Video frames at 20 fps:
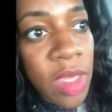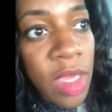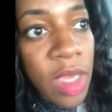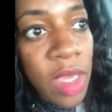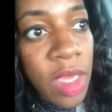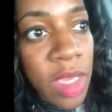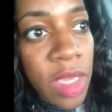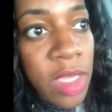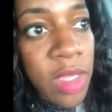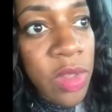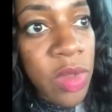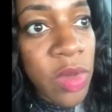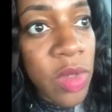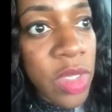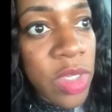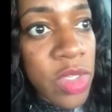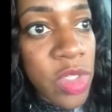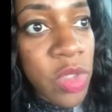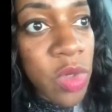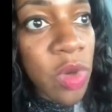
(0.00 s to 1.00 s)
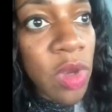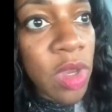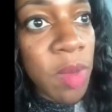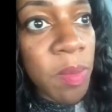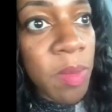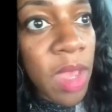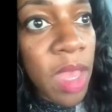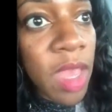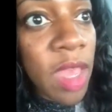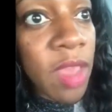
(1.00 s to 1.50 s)
and you can join
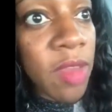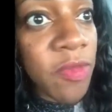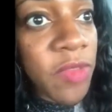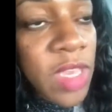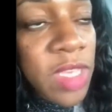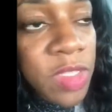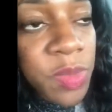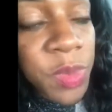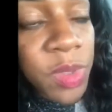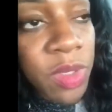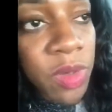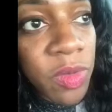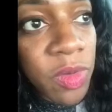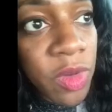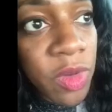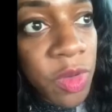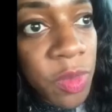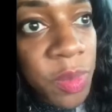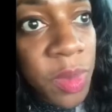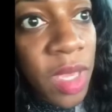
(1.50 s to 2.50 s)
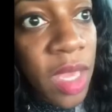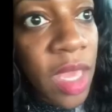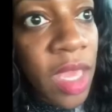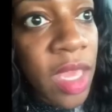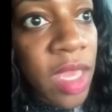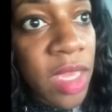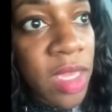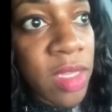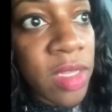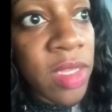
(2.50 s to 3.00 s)
my Facebook group
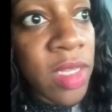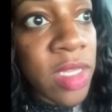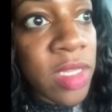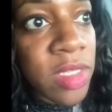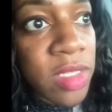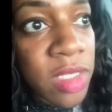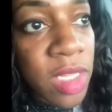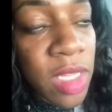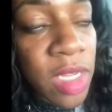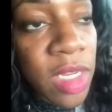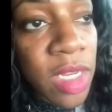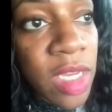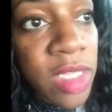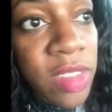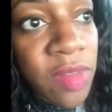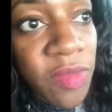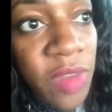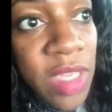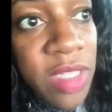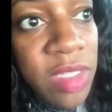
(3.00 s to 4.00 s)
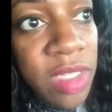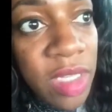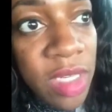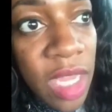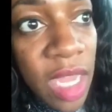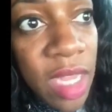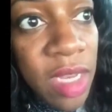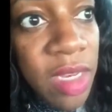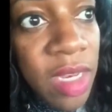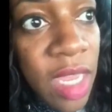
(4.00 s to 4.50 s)
at
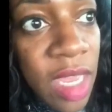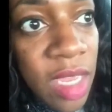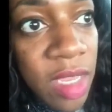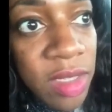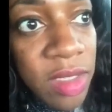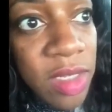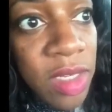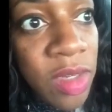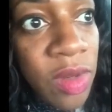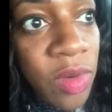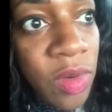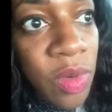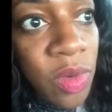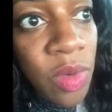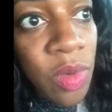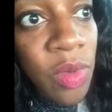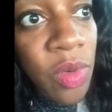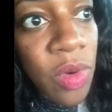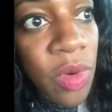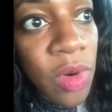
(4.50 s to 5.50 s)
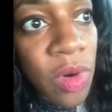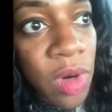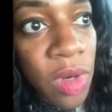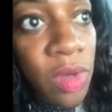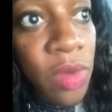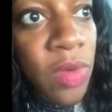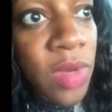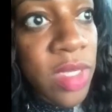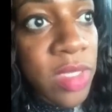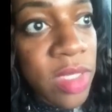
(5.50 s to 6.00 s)
sunnydoesinvesting.net or
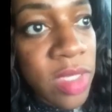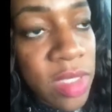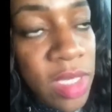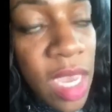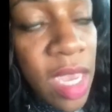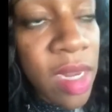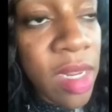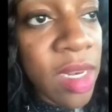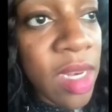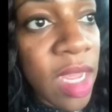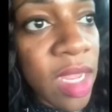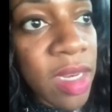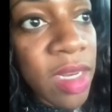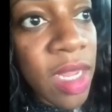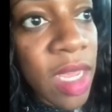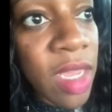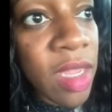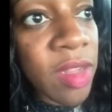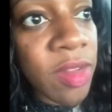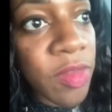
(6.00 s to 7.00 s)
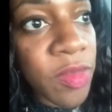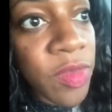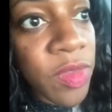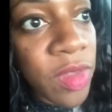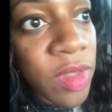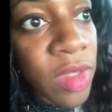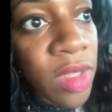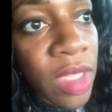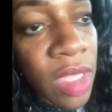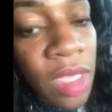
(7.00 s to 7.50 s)
queensociety.net,
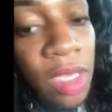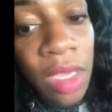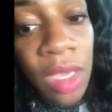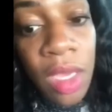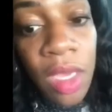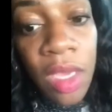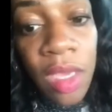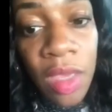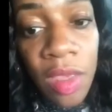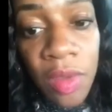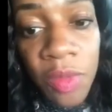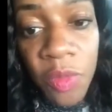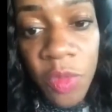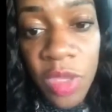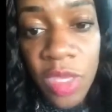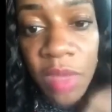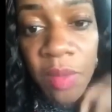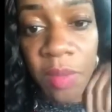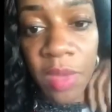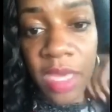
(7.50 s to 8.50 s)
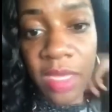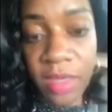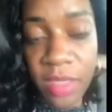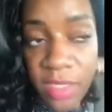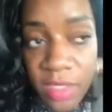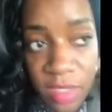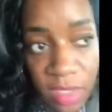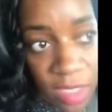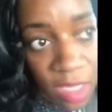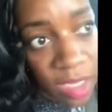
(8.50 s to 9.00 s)
and we can make
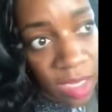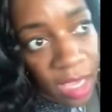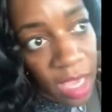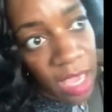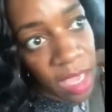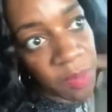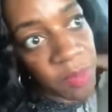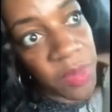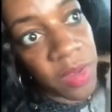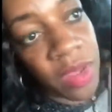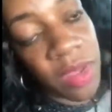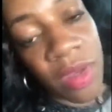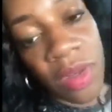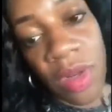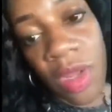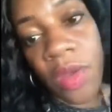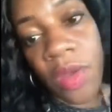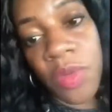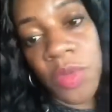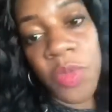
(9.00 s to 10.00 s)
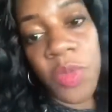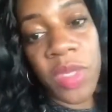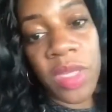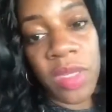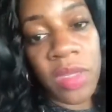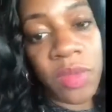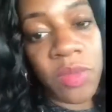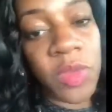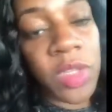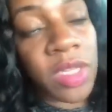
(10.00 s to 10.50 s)
this thing happen. We
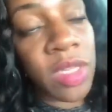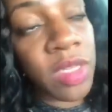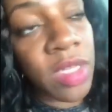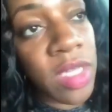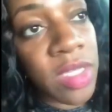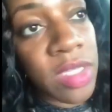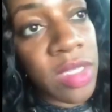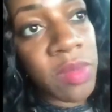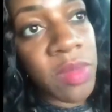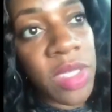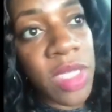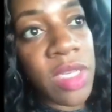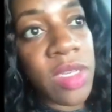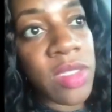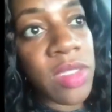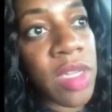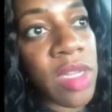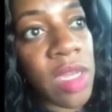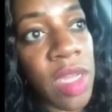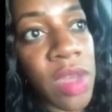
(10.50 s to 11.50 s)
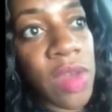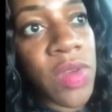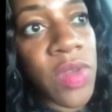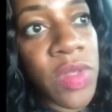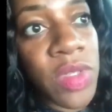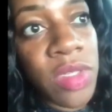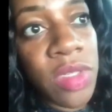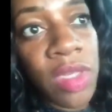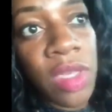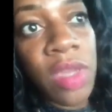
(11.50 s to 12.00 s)
can get some deals
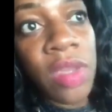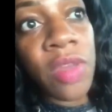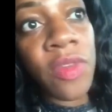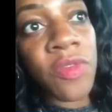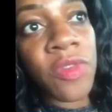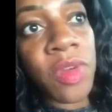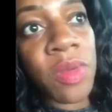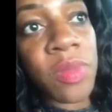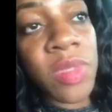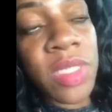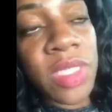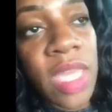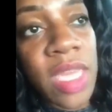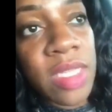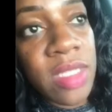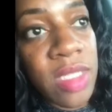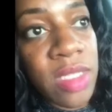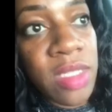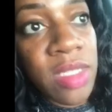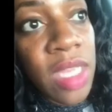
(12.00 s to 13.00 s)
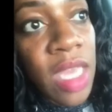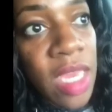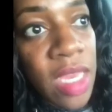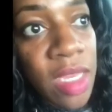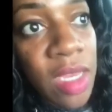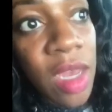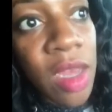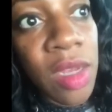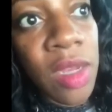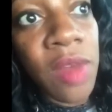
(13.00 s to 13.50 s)
closed from state to
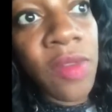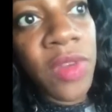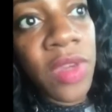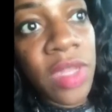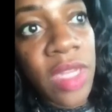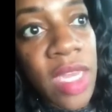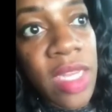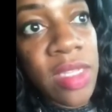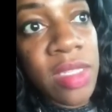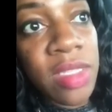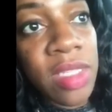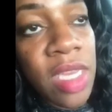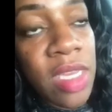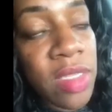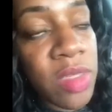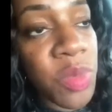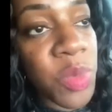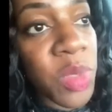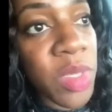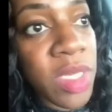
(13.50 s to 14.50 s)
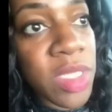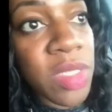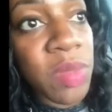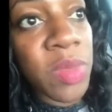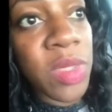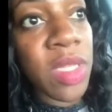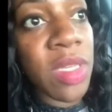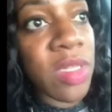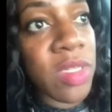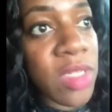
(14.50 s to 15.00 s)
state, all over the United States. We can get
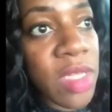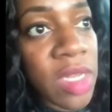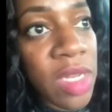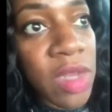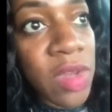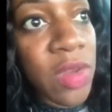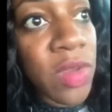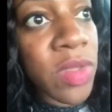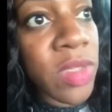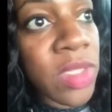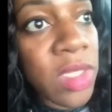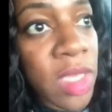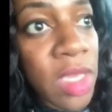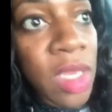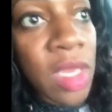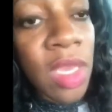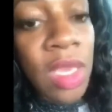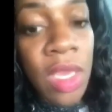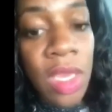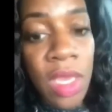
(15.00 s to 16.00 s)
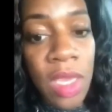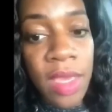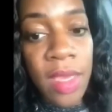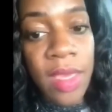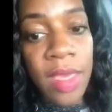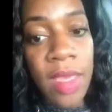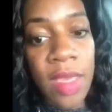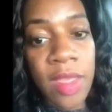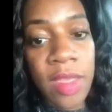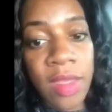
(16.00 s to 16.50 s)
some deals closed
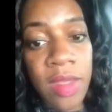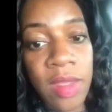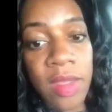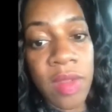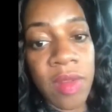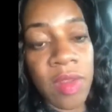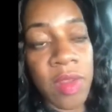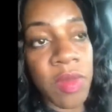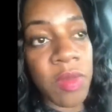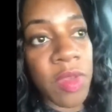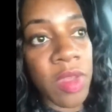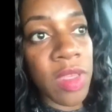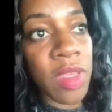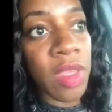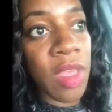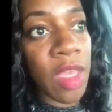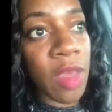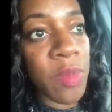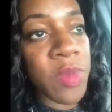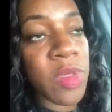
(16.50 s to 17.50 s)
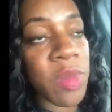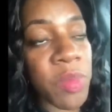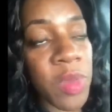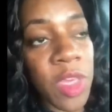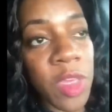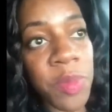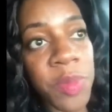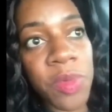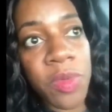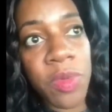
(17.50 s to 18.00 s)
and help some
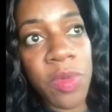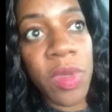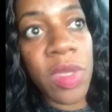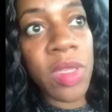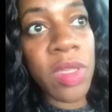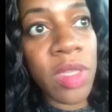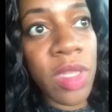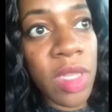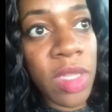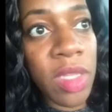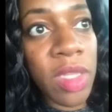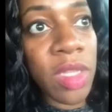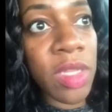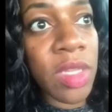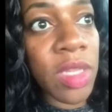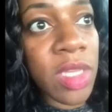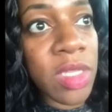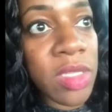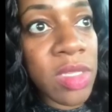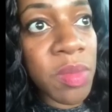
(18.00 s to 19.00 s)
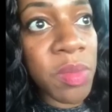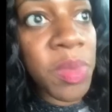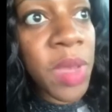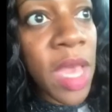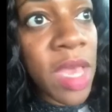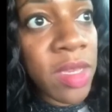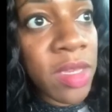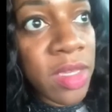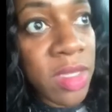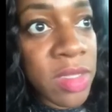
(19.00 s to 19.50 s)
people and get some
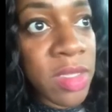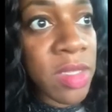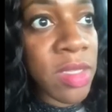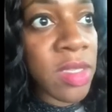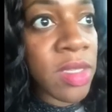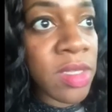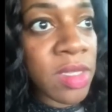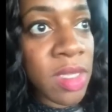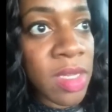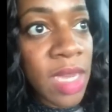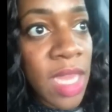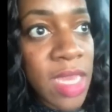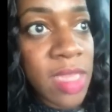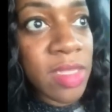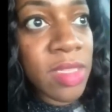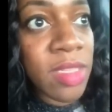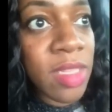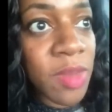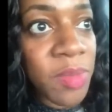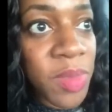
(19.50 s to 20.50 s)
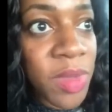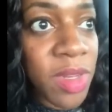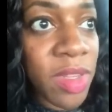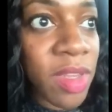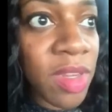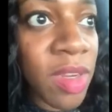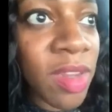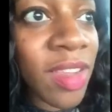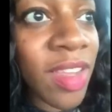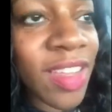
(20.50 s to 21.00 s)
pockets laced up in
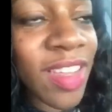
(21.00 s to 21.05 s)
here.